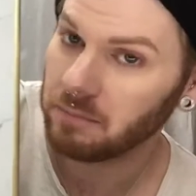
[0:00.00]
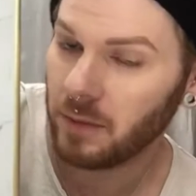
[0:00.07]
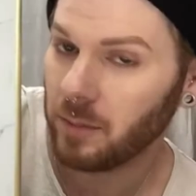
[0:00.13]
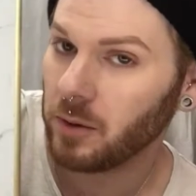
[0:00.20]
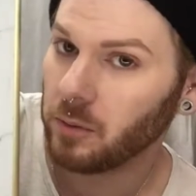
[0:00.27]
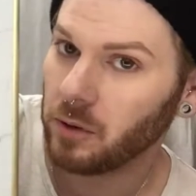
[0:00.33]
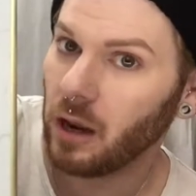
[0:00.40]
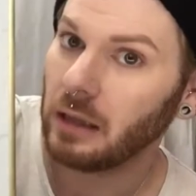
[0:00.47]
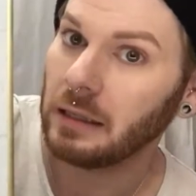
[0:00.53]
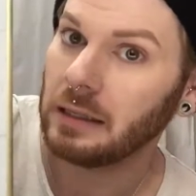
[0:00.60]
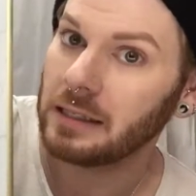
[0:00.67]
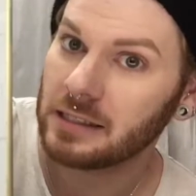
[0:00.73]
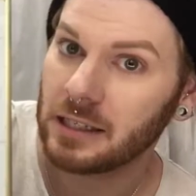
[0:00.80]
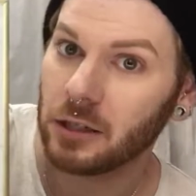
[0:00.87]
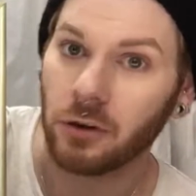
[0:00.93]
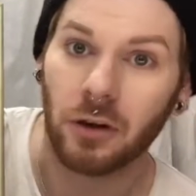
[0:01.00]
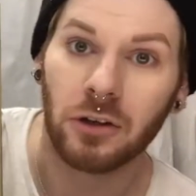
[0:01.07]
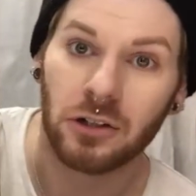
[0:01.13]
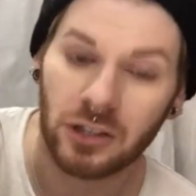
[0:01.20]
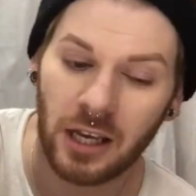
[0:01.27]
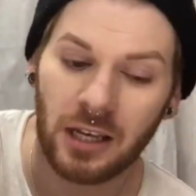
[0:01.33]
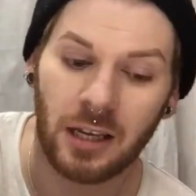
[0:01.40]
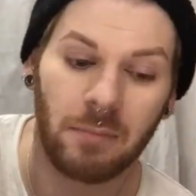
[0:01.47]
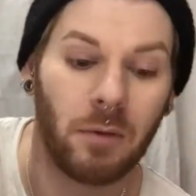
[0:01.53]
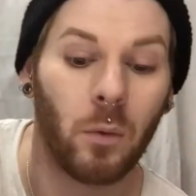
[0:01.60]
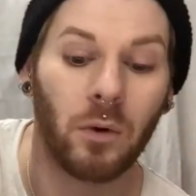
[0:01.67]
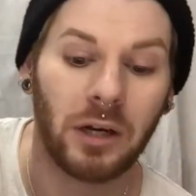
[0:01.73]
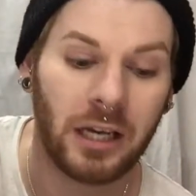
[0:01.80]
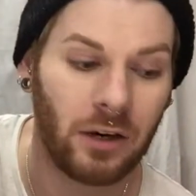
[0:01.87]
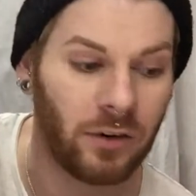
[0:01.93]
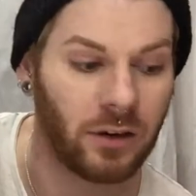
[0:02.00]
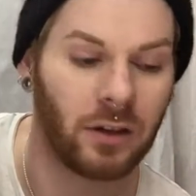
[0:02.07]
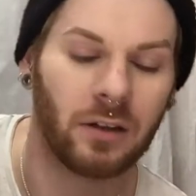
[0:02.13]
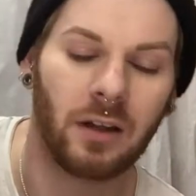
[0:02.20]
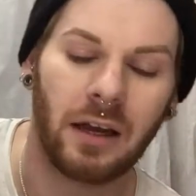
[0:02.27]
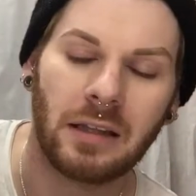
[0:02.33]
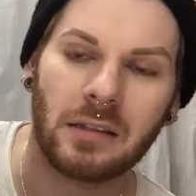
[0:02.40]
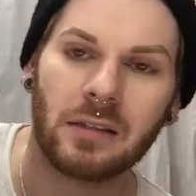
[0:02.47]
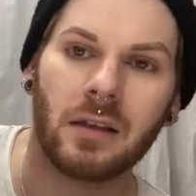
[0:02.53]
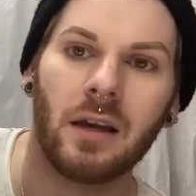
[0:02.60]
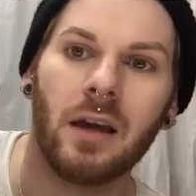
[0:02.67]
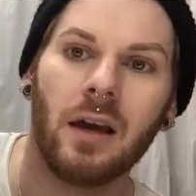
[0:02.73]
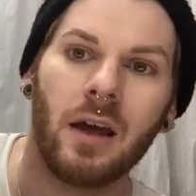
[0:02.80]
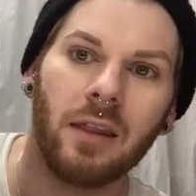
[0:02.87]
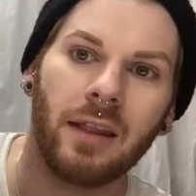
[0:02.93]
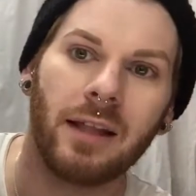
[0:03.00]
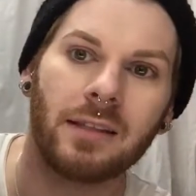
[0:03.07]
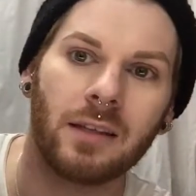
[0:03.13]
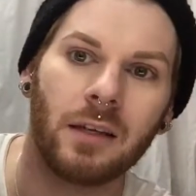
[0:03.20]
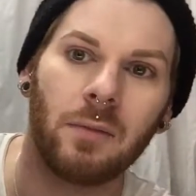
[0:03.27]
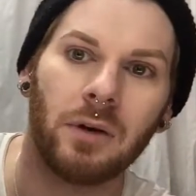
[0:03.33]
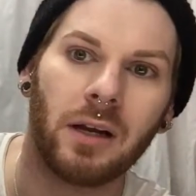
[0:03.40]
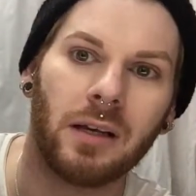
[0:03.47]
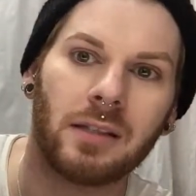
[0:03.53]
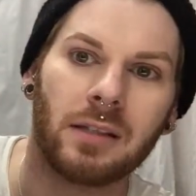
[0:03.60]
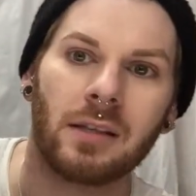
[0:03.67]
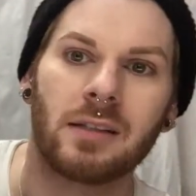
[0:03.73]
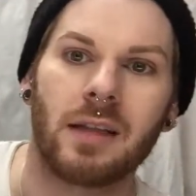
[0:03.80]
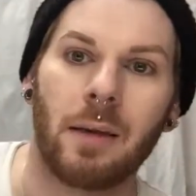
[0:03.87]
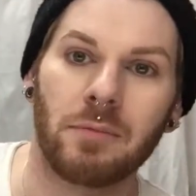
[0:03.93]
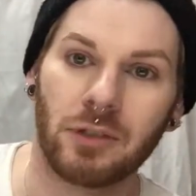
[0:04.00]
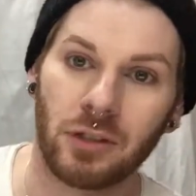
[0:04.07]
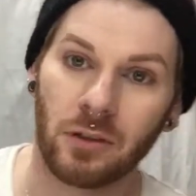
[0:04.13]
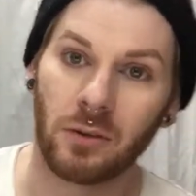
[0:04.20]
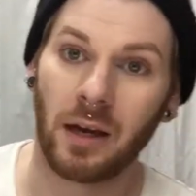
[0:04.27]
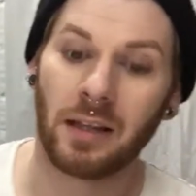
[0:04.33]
Maybe we're not listening or understanding, but we're hearing our clients. That's going to bring us to step 2.